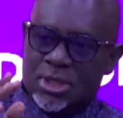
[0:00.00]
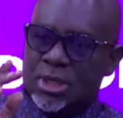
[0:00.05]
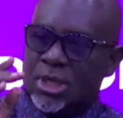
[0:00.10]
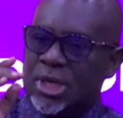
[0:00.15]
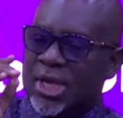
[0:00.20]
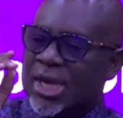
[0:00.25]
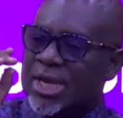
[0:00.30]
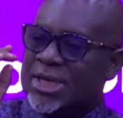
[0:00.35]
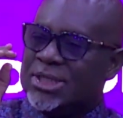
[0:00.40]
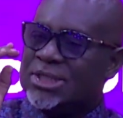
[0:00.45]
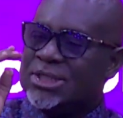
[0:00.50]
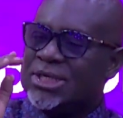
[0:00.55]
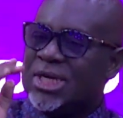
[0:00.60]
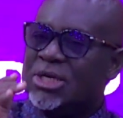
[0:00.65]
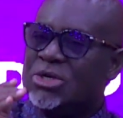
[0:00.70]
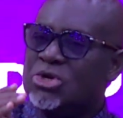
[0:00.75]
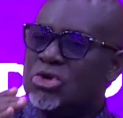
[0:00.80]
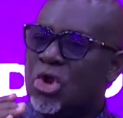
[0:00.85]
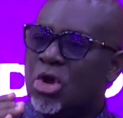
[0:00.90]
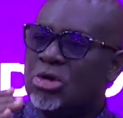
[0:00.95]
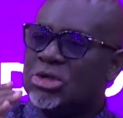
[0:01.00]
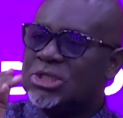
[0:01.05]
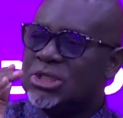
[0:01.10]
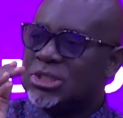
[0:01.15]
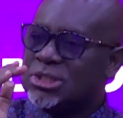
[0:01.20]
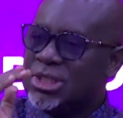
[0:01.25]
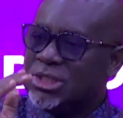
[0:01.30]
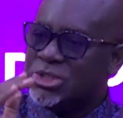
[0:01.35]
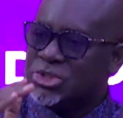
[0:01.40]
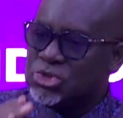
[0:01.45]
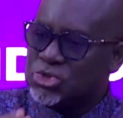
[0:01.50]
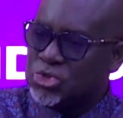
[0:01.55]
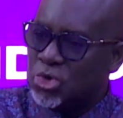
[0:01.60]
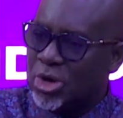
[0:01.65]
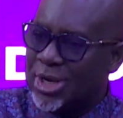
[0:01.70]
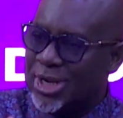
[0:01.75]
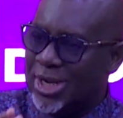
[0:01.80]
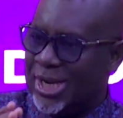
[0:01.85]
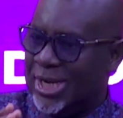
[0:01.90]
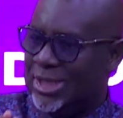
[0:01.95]
It did not
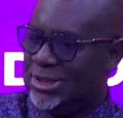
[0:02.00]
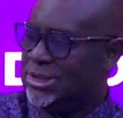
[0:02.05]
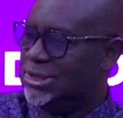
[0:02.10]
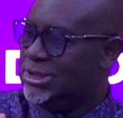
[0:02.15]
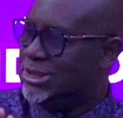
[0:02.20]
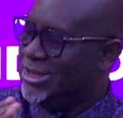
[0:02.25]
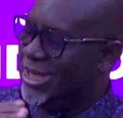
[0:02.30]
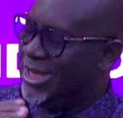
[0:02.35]
destroy us. That